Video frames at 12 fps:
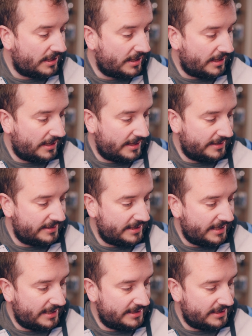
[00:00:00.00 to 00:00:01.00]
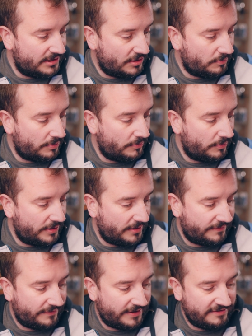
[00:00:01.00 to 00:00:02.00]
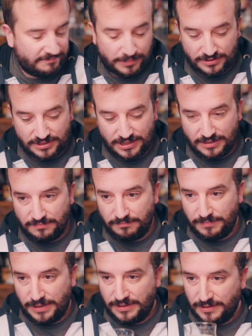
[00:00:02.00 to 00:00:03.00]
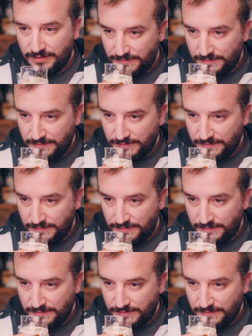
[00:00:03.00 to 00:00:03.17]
and ended up with a 5% beer